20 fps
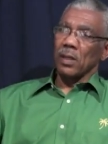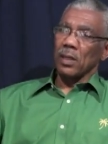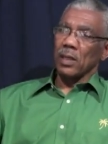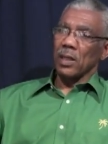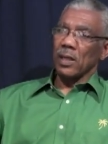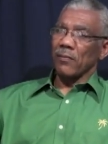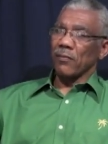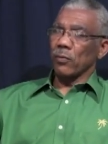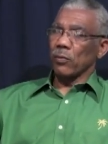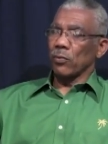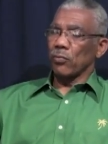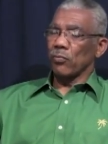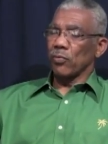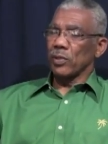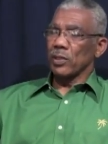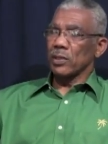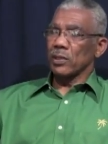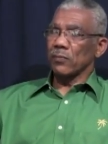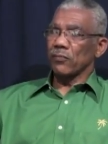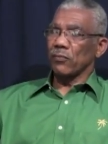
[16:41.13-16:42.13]
they have a good
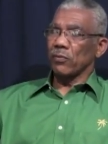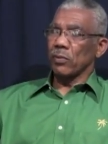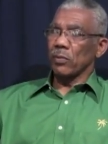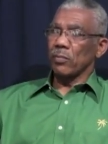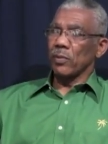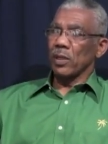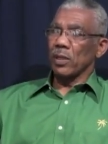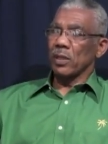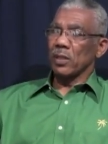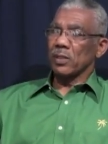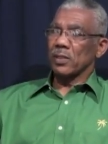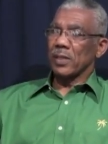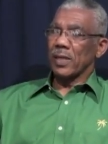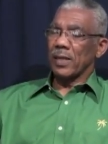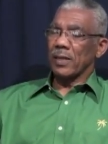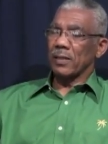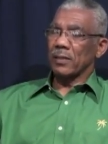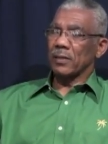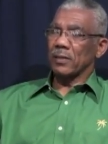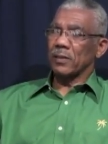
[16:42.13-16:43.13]
reason for remaining
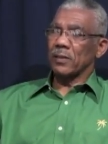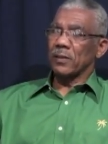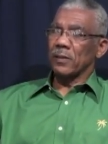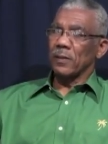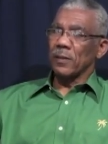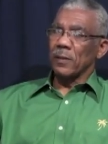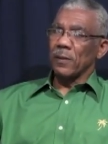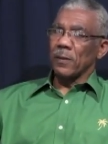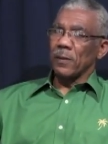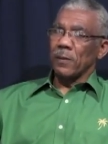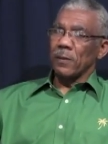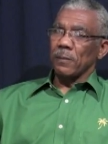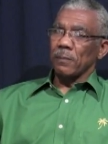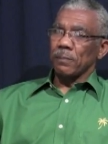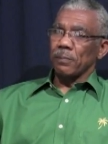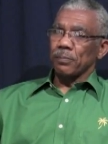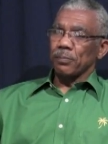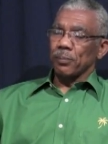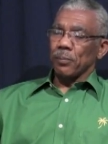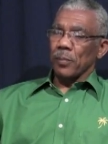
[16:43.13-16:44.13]
silent.
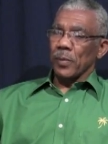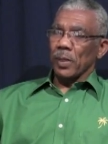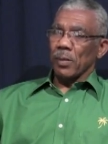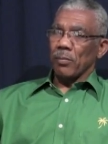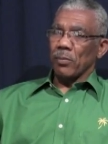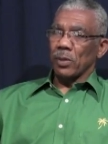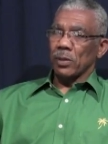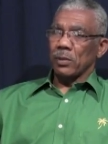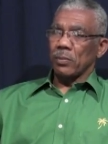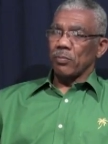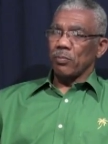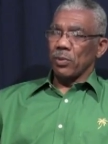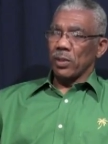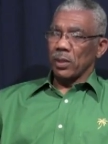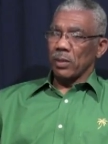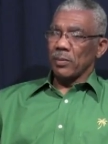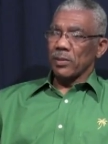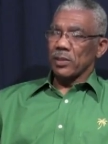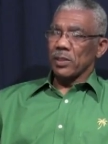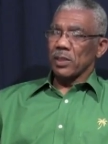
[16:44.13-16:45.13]
But
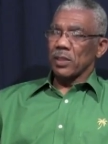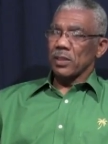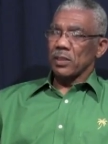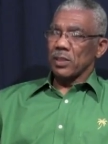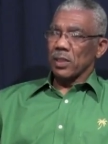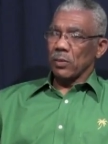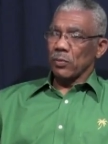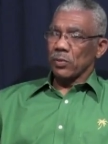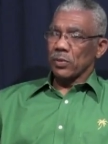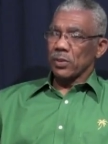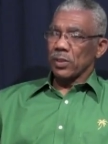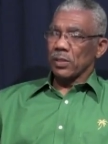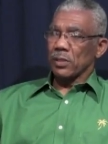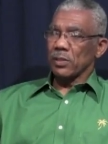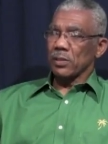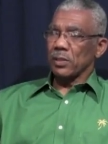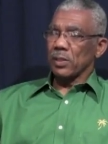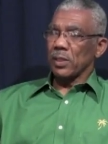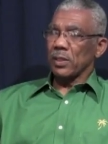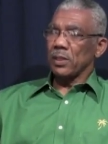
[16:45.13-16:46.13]
Burnham is a distinguished
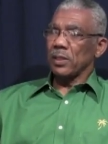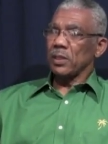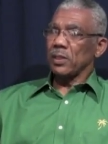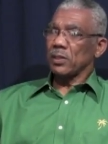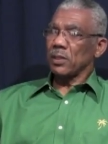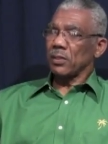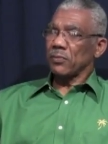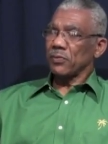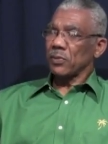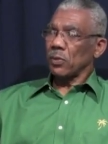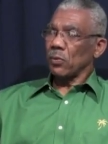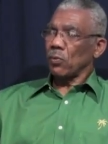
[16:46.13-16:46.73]
citizen and he deserves